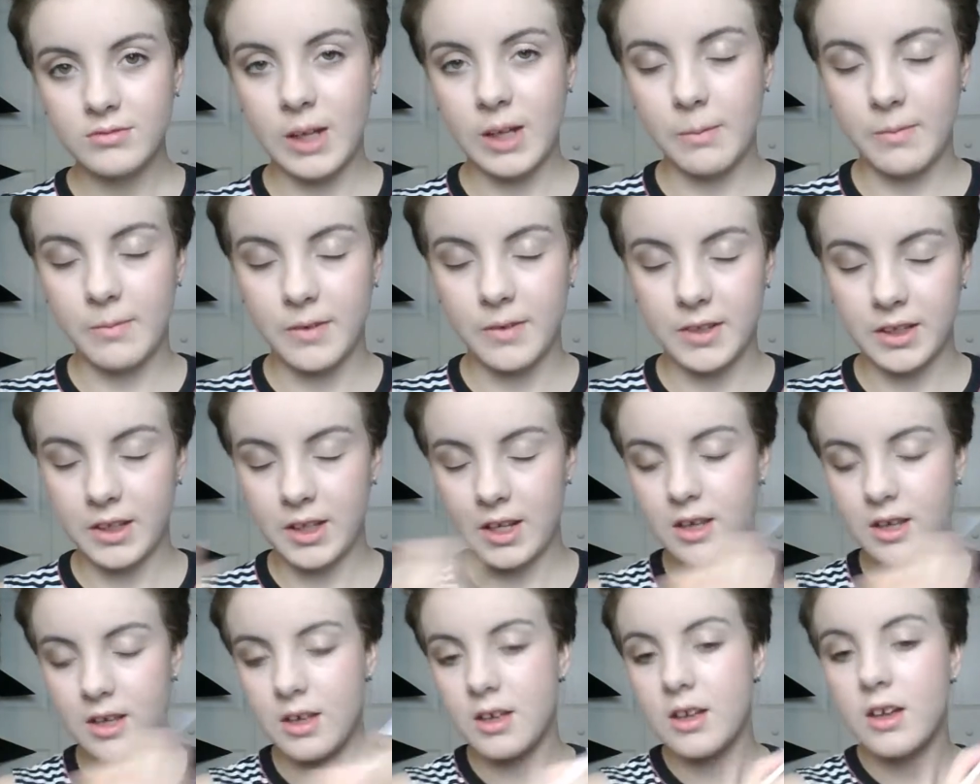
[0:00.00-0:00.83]

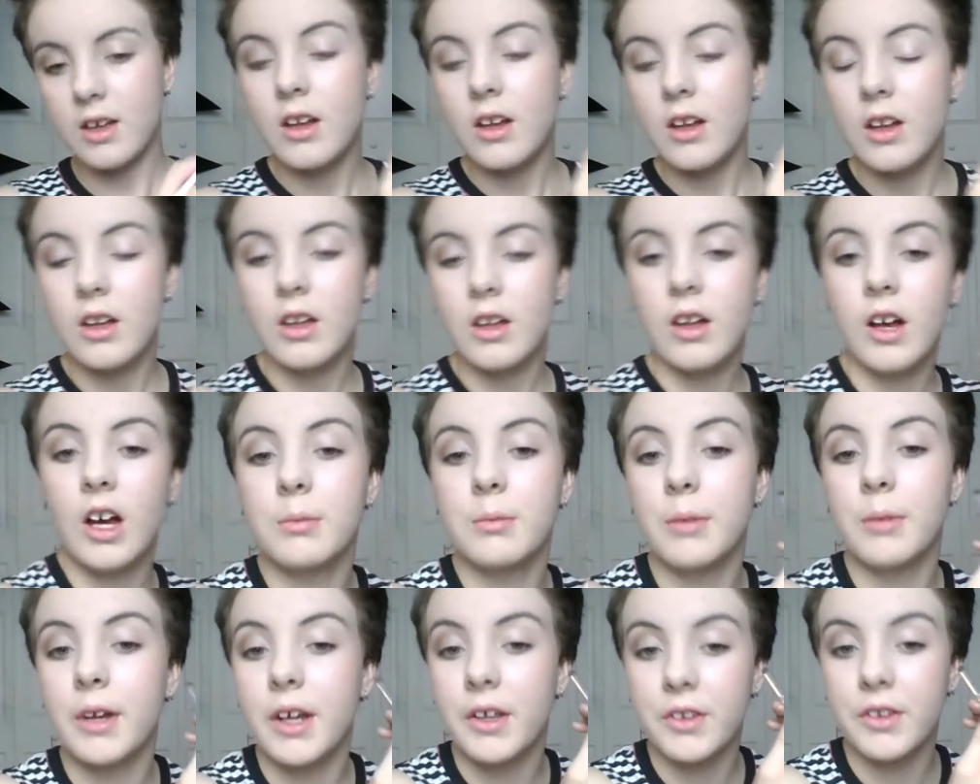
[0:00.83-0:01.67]
obviously,
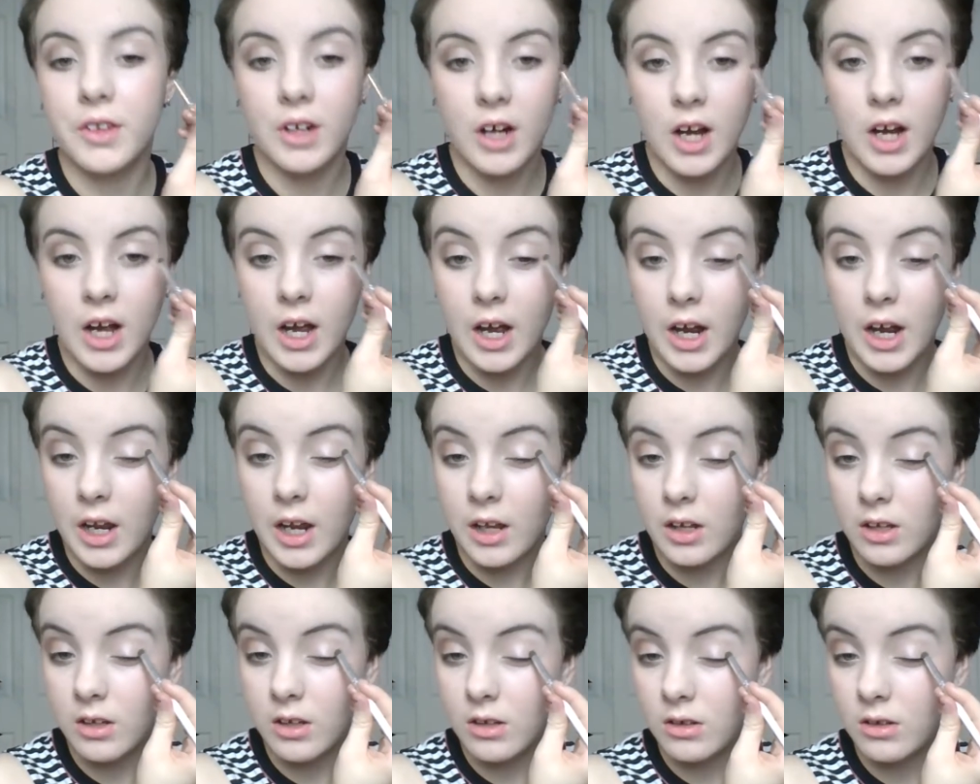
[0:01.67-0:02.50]
on my other
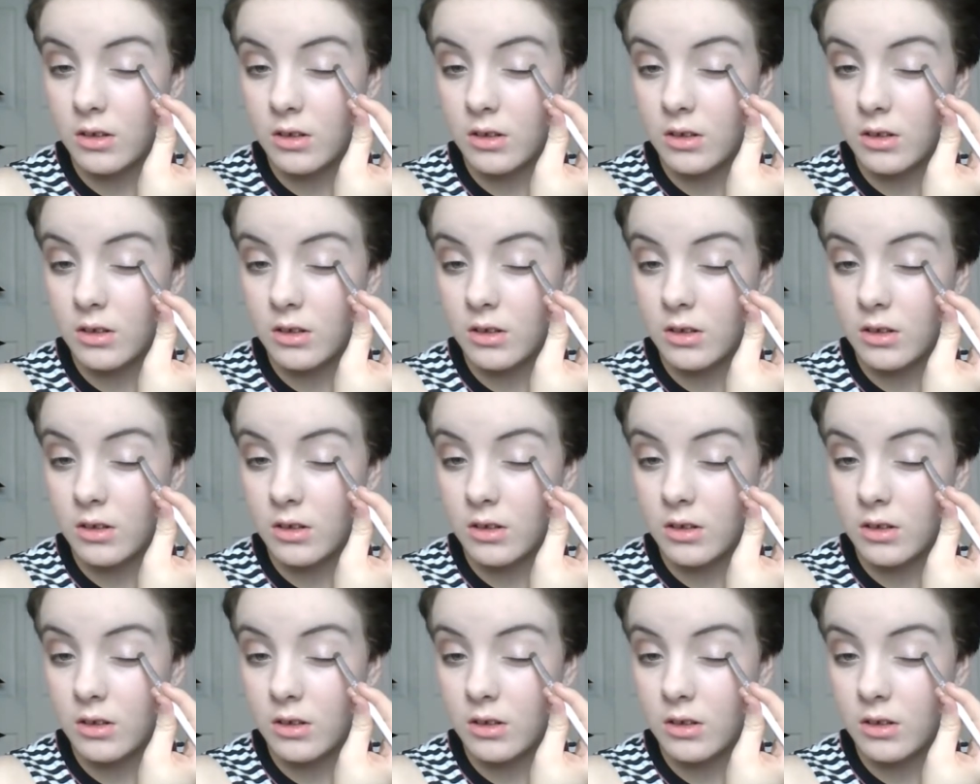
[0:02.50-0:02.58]
eye.